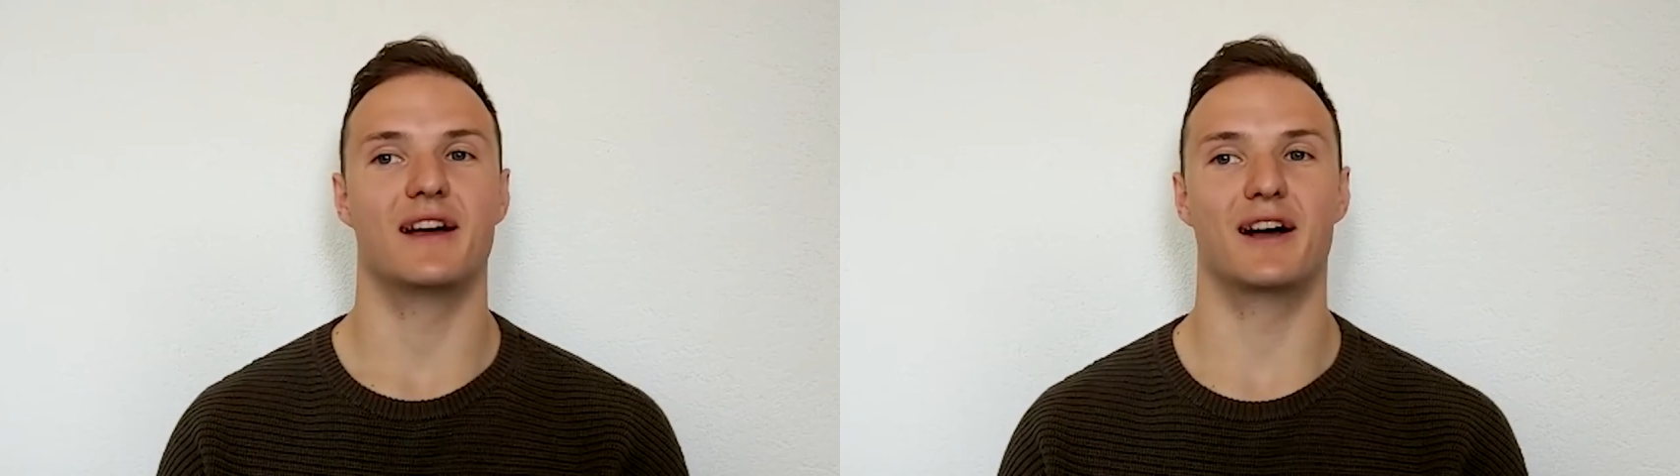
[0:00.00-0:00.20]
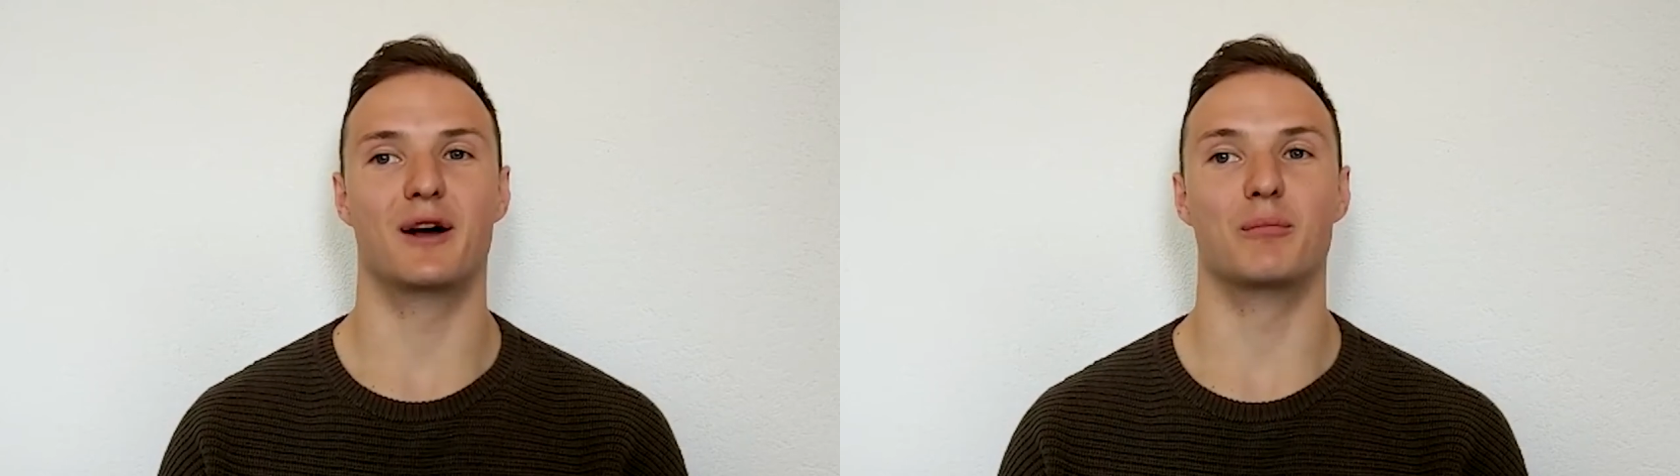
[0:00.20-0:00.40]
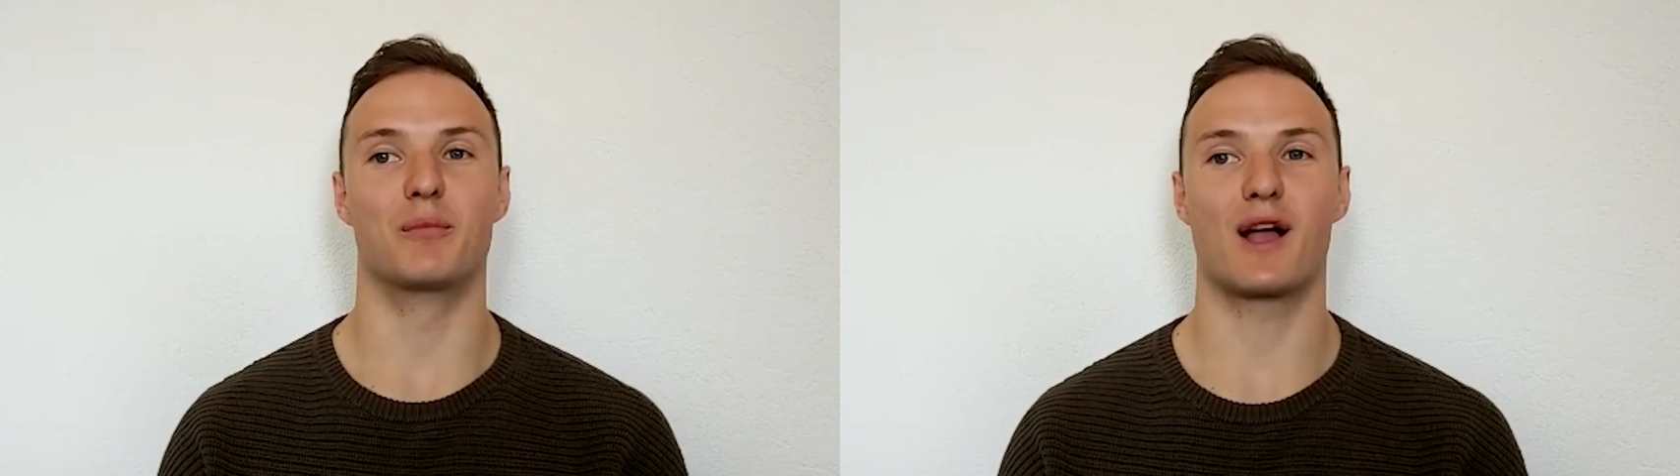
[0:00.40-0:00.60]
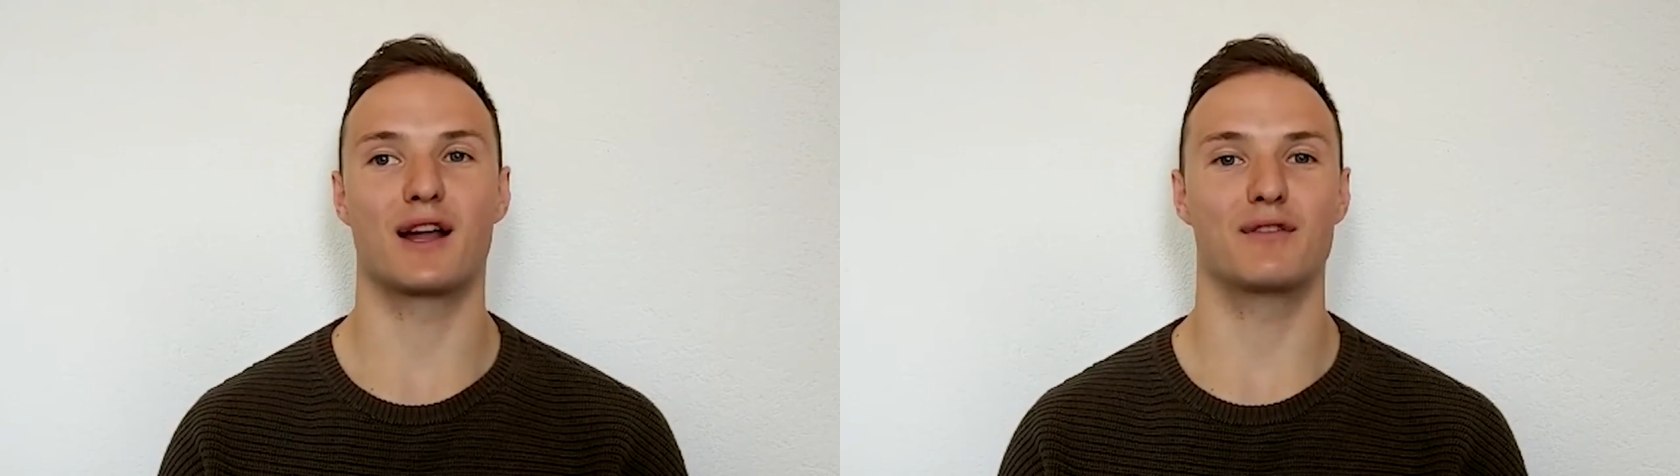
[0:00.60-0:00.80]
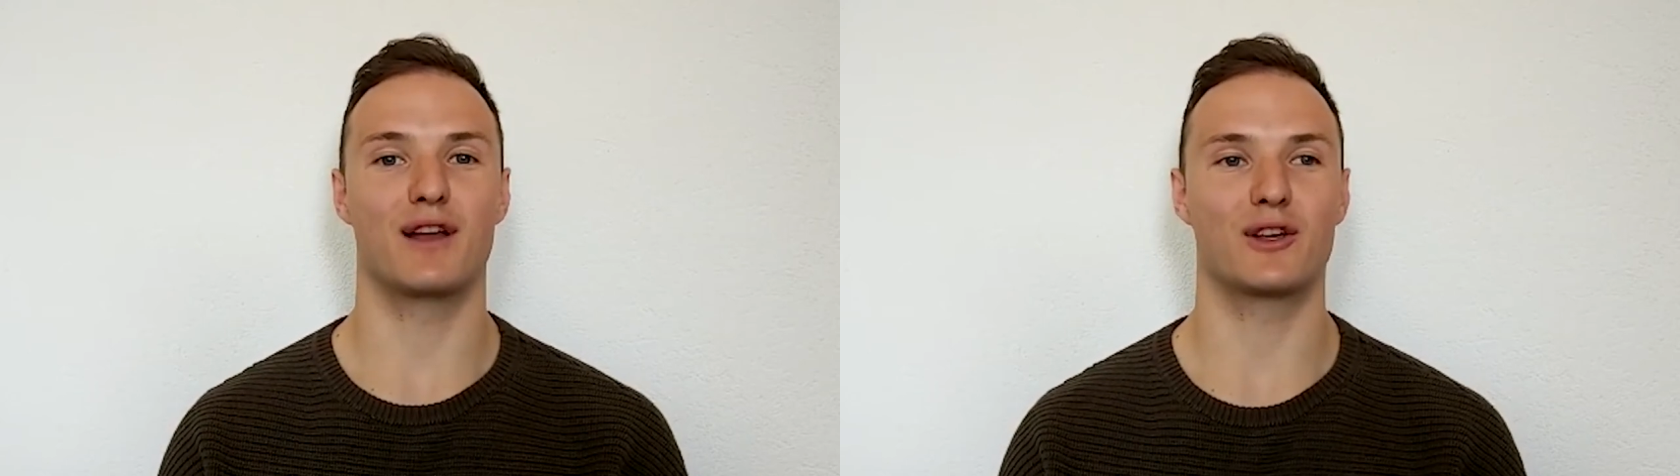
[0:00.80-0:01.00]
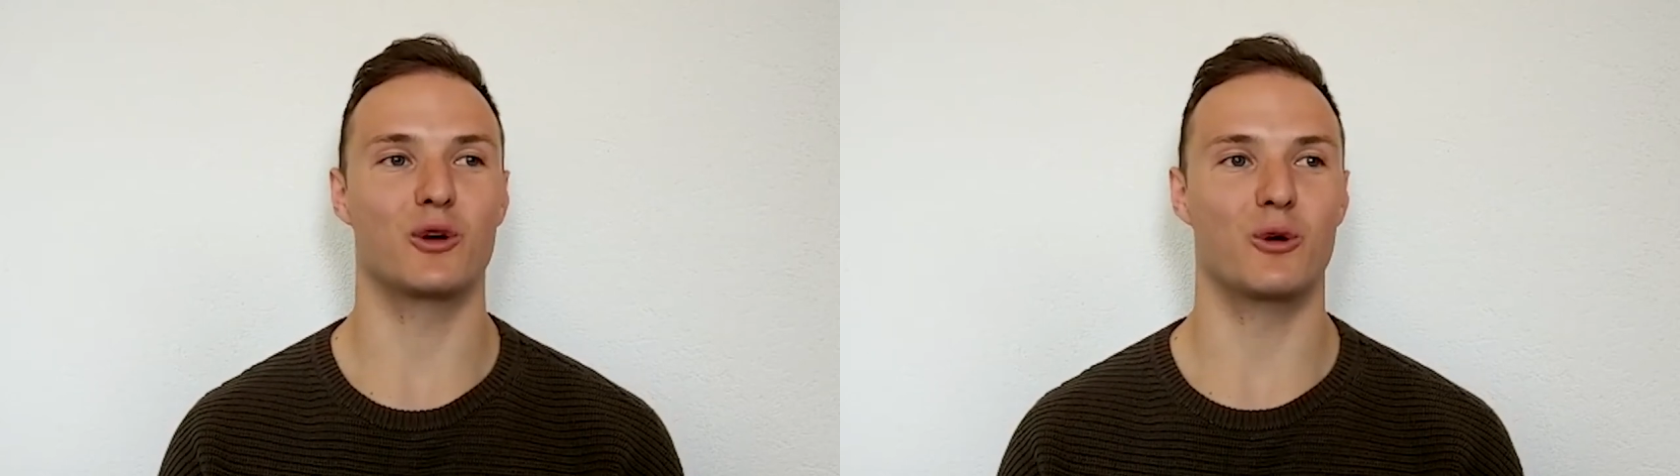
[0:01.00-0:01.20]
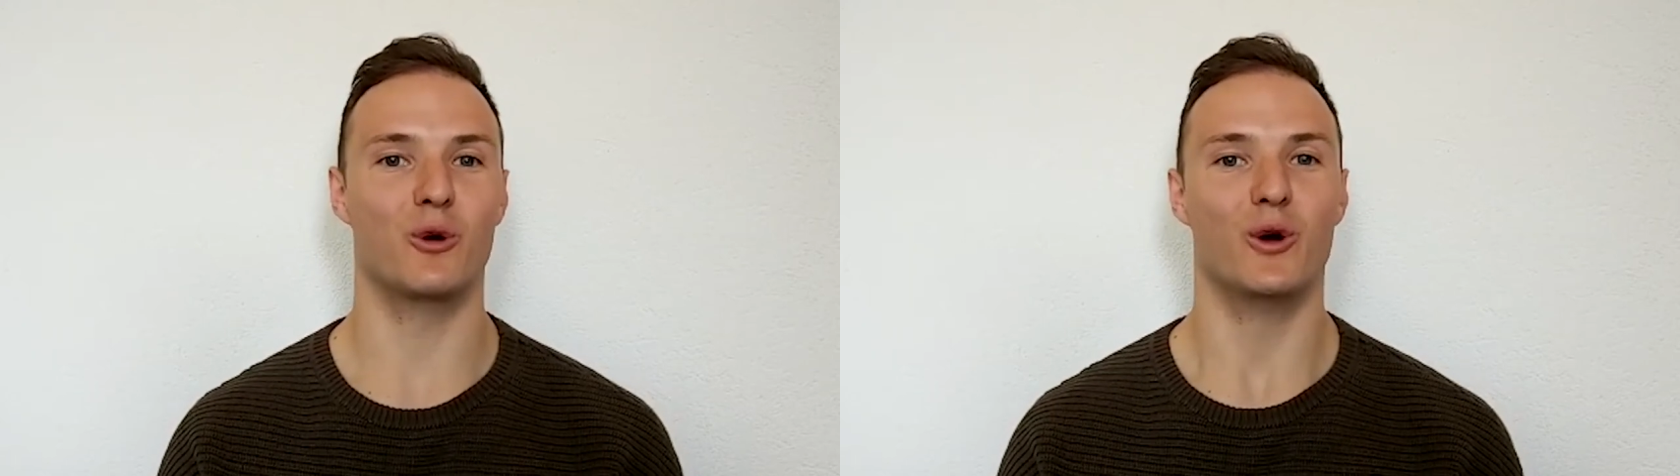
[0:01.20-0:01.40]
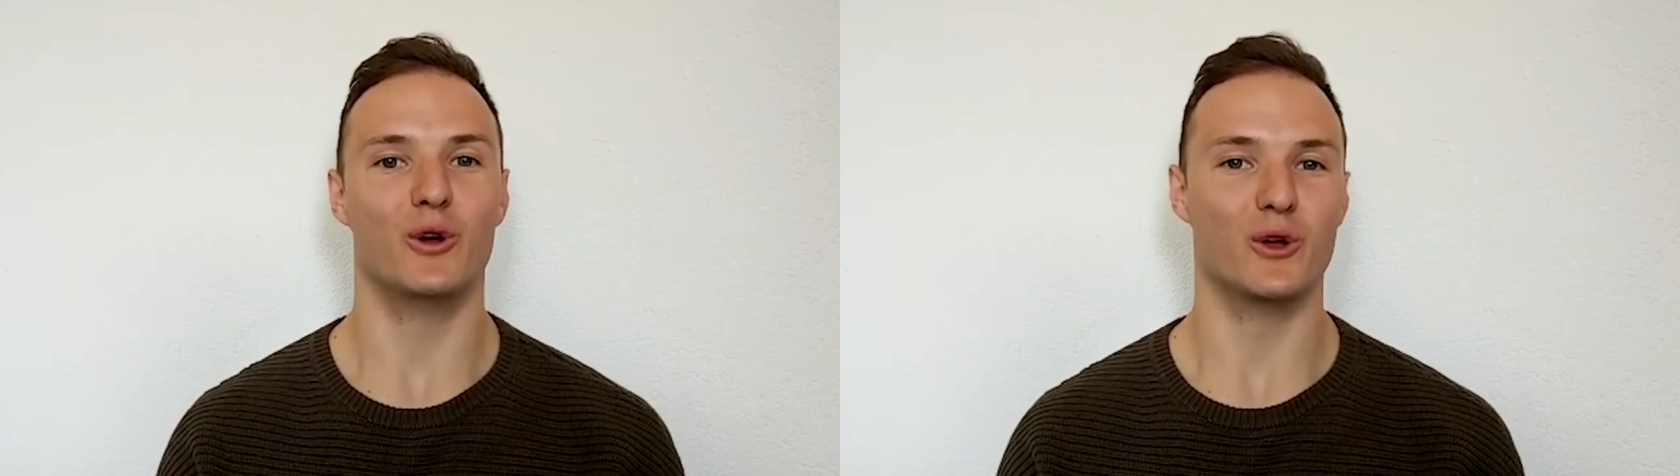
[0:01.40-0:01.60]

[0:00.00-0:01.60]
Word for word: um, kind of like your,